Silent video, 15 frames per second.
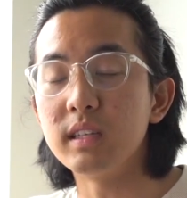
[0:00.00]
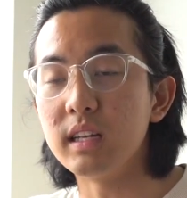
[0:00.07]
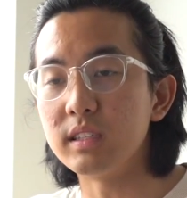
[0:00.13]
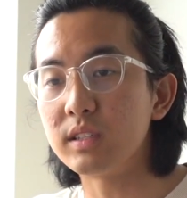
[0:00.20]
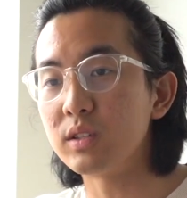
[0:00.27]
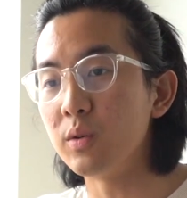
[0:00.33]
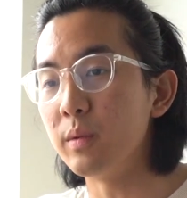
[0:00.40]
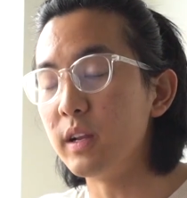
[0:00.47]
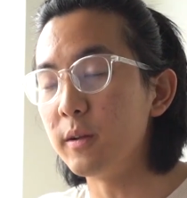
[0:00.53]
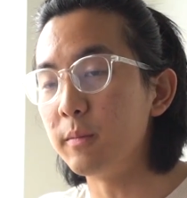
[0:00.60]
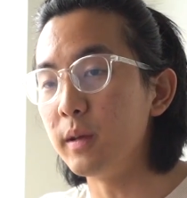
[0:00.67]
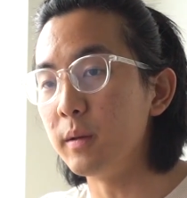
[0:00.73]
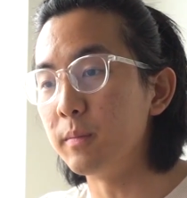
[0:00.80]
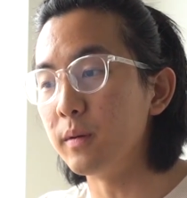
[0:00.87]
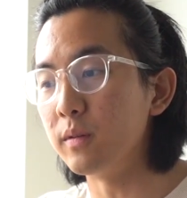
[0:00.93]
there's so many
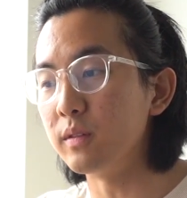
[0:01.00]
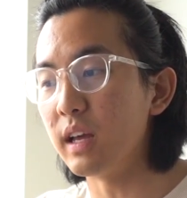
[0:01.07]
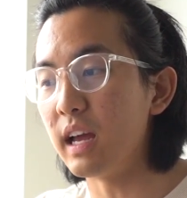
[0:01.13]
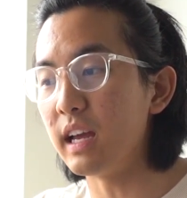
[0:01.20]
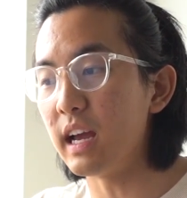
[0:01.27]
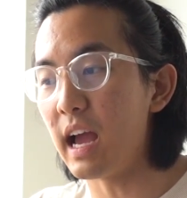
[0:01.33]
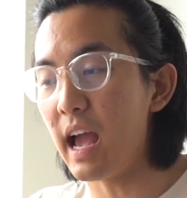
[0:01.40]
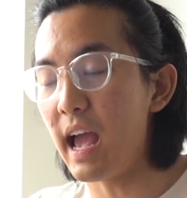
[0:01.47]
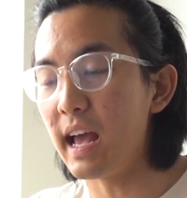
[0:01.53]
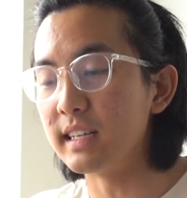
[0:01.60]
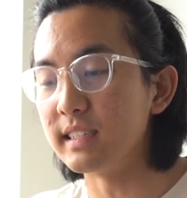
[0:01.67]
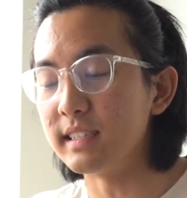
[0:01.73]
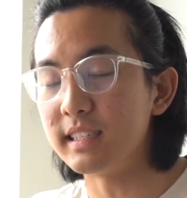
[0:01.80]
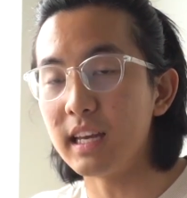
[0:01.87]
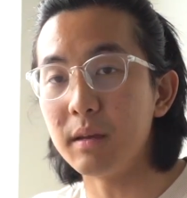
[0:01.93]
people that has
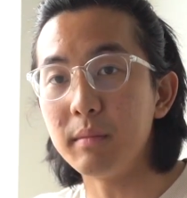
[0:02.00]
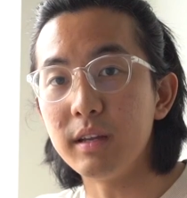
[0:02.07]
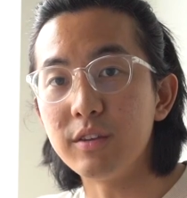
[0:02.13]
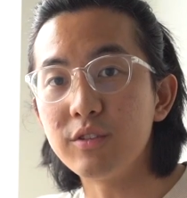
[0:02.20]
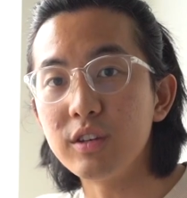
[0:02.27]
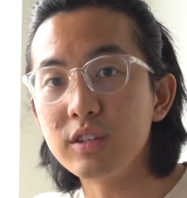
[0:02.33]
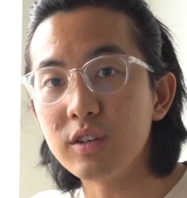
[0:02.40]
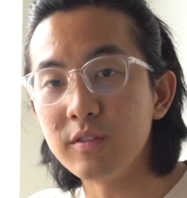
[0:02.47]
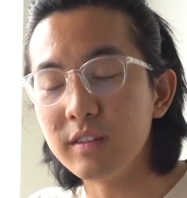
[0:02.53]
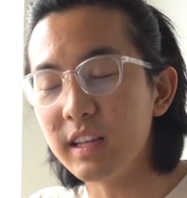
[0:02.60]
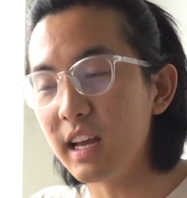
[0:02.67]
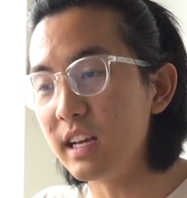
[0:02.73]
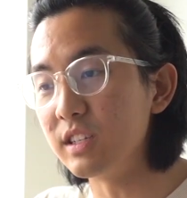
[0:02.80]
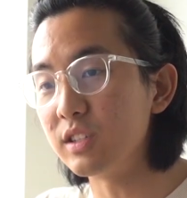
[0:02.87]
the same interest over there,